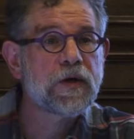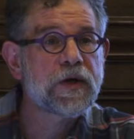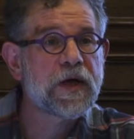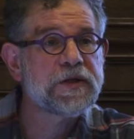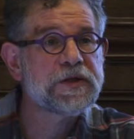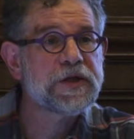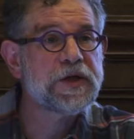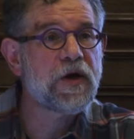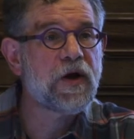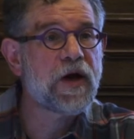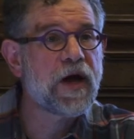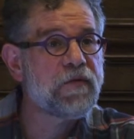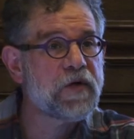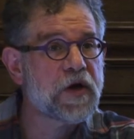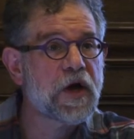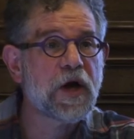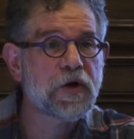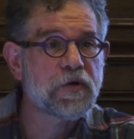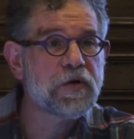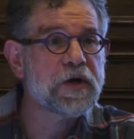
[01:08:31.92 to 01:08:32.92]
Okay, so now I
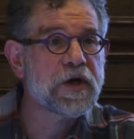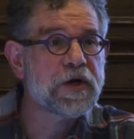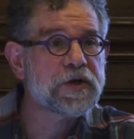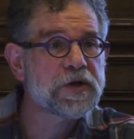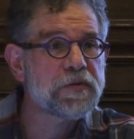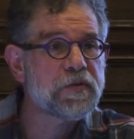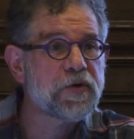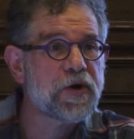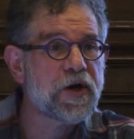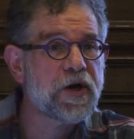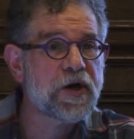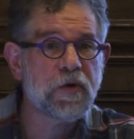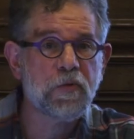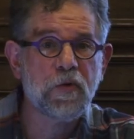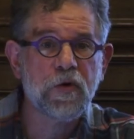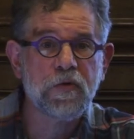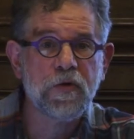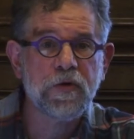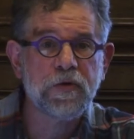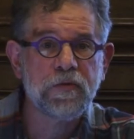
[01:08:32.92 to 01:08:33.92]
have a concrete customer that I
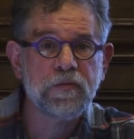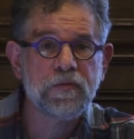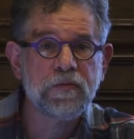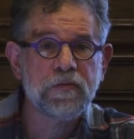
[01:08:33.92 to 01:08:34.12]
can work with.